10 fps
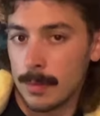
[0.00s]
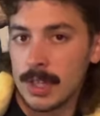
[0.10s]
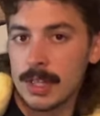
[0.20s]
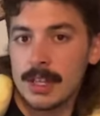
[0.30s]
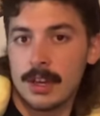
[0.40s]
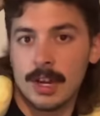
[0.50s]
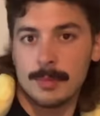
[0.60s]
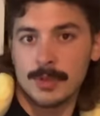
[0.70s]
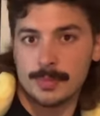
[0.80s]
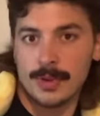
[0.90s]
Being that they are
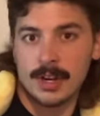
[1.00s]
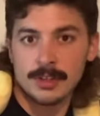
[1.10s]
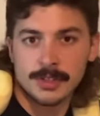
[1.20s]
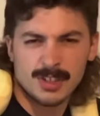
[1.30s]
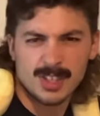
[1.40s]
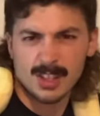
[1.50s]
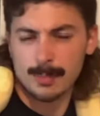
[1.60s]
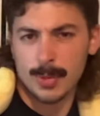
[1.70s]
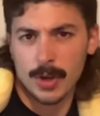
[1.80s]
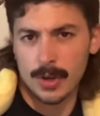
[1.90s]
ambush predators, hunting
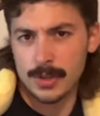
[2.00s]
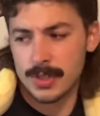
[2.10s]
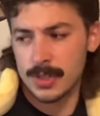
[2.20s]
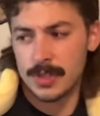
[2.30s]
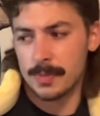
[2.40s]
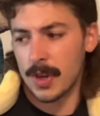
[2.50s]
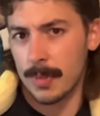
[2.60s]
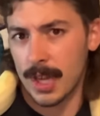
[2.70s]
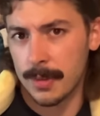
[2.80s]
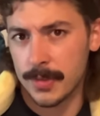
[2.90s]
birds, small
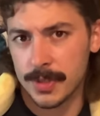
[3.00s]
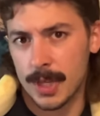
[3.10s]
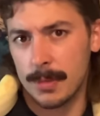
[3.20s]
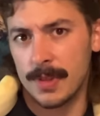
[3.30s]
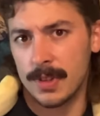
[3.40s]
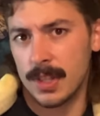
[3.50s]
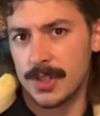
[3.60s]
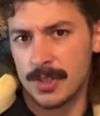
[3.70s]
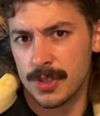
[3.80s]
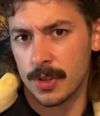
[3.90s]
mammals, maybe even
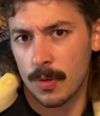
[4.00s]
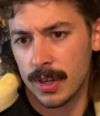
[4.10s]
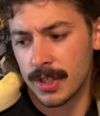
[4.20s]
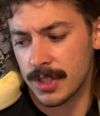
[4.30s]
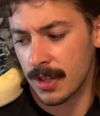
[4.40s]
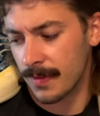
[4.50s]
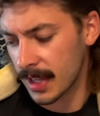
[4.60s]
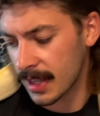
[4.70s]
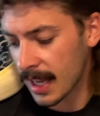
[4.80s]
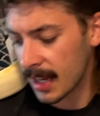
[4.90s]
lizards, iguanas, stuff
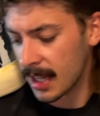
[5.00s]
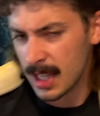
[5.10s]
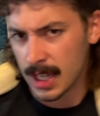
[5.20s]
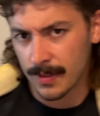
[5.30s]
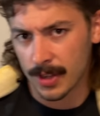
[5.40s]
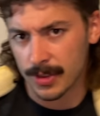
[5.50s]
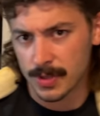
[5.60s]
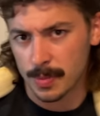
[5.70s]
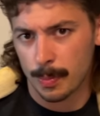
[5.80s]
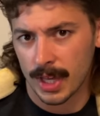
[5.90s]
like that, they've got
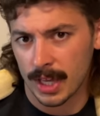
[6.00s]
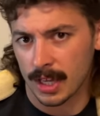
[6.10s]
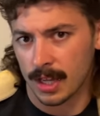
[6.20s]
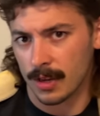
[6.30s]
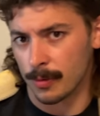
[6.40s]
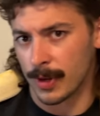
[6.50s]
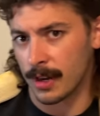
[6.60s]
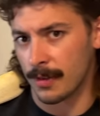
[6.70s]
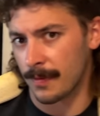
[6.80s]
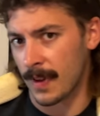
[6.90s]
those big
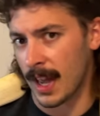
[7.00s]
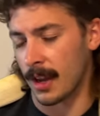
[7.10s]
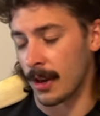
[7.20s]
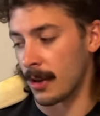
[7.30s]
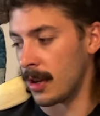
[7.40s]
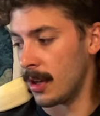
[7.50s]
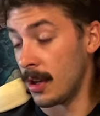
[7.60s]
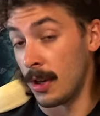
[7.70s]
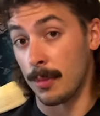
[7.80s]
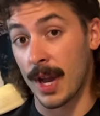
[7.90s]
rear fang or
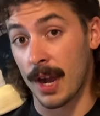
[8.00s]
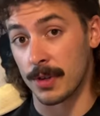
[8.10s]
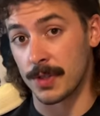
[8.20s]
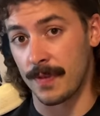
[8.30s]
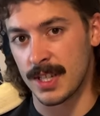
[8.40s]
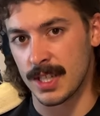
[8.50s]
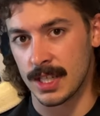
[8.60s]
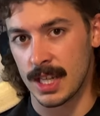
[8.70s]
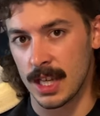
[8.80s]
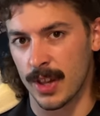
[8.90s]
backwards facing
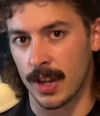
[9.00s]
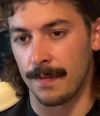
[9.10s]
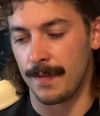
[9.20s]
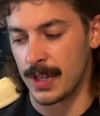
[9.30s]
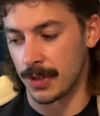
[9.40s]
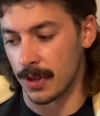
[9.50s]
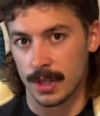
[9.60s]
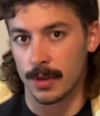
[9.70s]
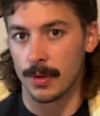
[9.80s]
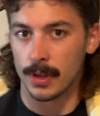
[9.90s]
teeth like a fish hook.
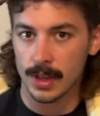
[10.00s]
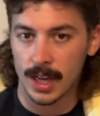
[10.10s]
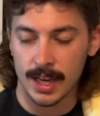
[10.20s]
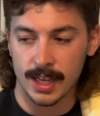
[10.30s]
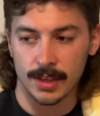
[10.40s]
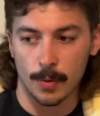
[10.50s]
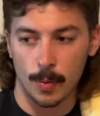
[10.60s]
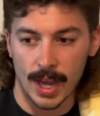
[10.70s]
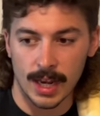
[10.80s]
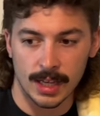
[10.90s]
You know, they're lying, they're
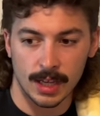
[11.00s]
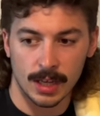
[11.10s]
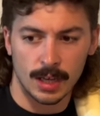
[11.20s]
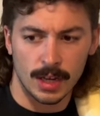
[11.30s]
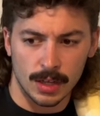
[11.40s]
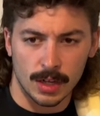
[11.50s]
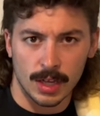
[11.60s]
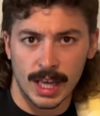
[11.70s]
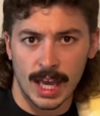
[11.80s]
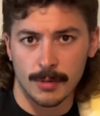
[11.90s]
waiting along a
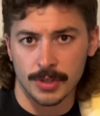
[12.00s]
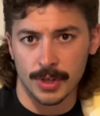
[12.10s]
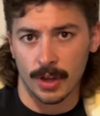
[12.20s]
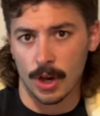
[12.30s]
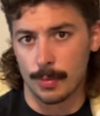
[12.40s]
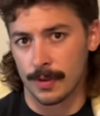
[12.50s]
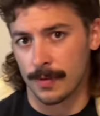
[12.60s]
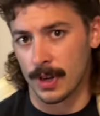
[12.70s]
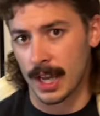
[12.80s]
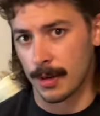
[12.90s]
game trail, hoping
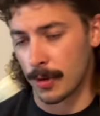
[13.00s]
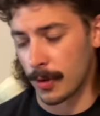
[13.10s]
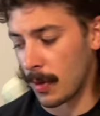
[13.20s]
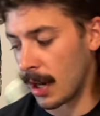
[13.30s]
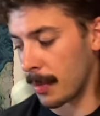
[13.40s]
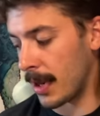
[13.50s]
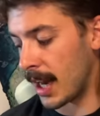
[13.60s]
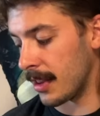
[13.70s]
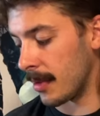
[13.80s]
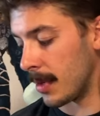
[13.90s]
for an animal to walk
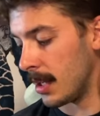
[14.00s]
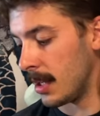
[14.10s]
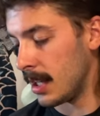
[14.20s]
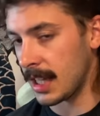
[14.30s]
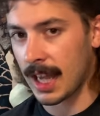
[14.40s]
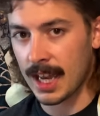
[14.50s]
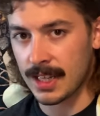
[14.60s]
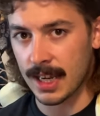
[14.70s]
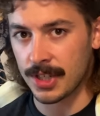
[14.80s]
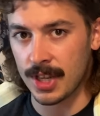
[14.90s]
by them. They can't
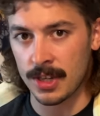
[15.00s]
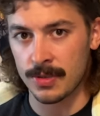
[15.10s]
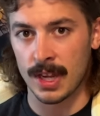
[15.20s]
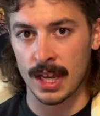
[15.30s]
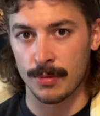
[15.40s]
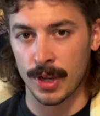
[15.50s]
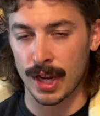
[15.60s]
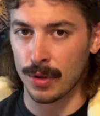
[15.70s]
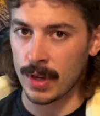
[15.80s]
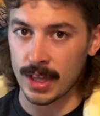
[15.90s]
take a chance of that animal
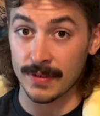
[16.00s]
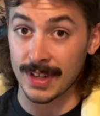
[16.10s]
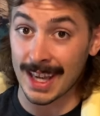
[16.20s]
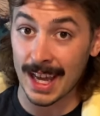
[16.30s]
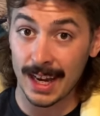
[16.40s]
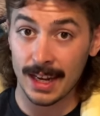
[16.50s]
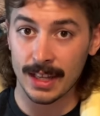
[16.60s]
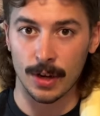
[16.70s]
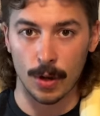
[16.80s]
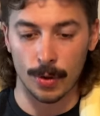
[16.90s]
getting away. They have to get it,
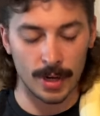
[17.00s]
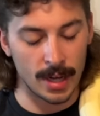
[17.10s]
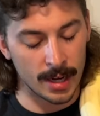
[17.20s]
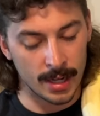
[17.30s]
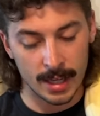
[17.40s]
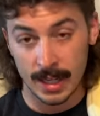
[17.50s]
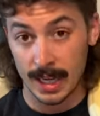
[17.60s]
they're holding on,